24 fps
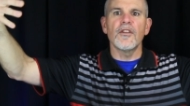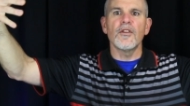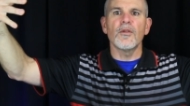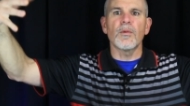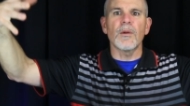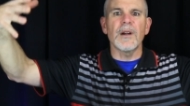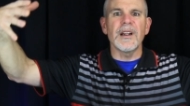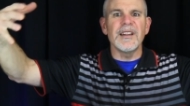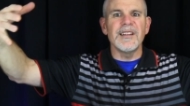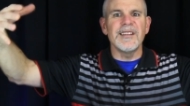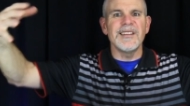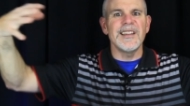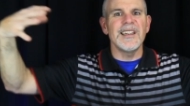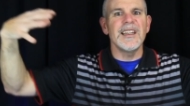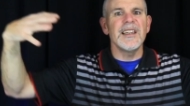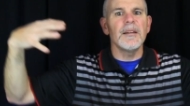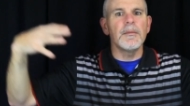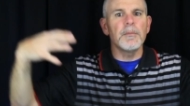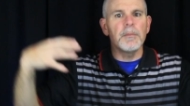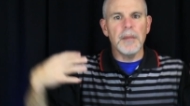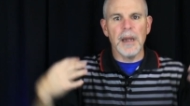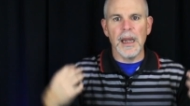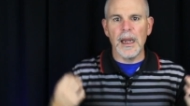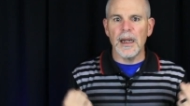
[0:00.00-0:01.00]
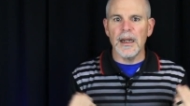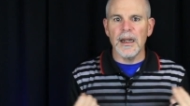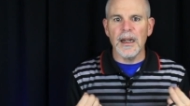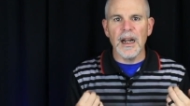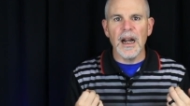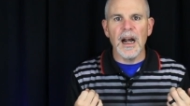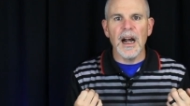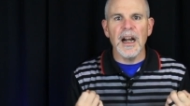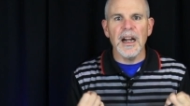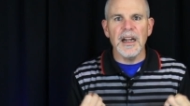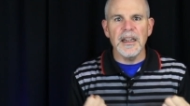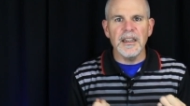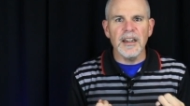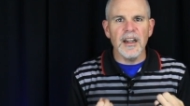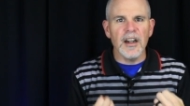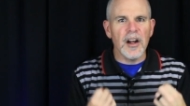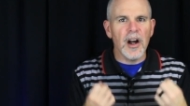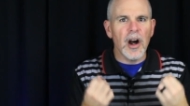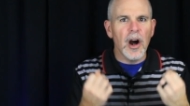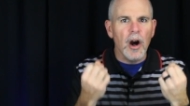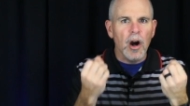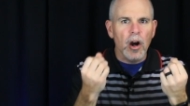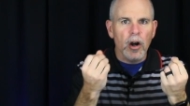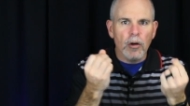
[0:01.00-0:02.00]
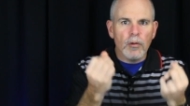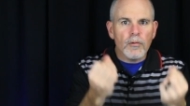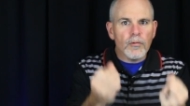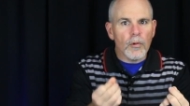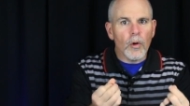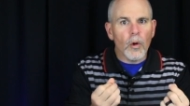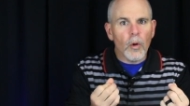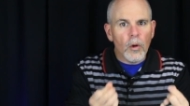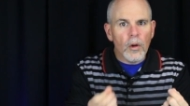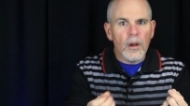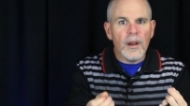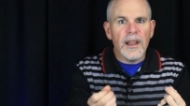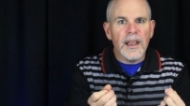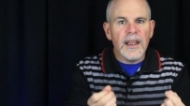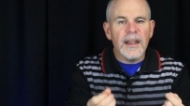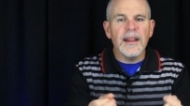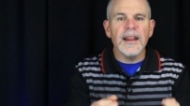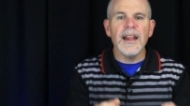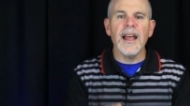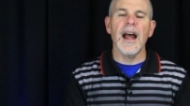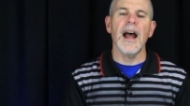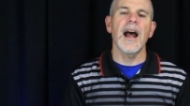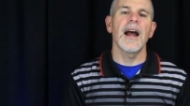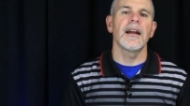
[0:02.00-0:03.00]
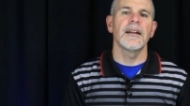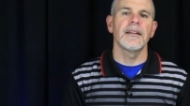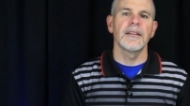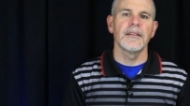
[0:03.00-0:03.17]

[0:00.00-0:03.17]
to redeem mankind and our role in that.